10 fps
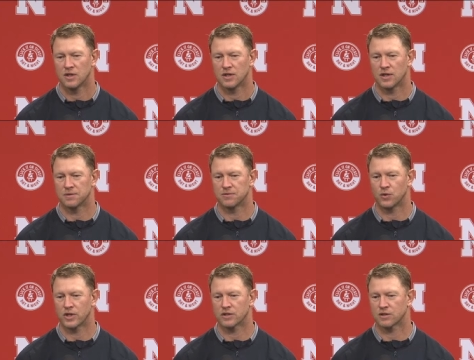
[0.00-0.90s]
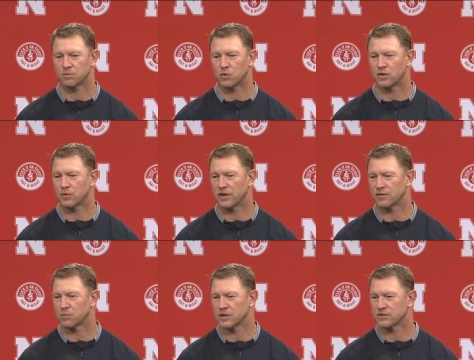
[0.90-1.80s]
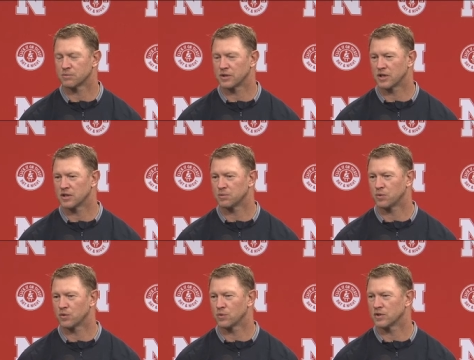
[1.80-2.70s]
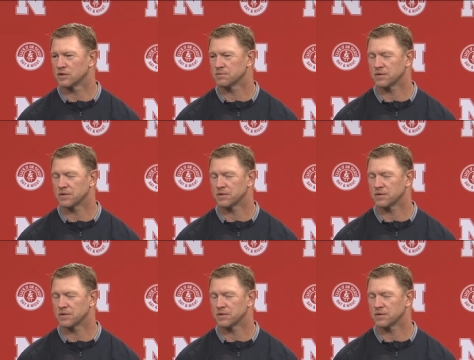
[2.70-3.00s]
uh, if we get to the point we have to bring somebody up, we will.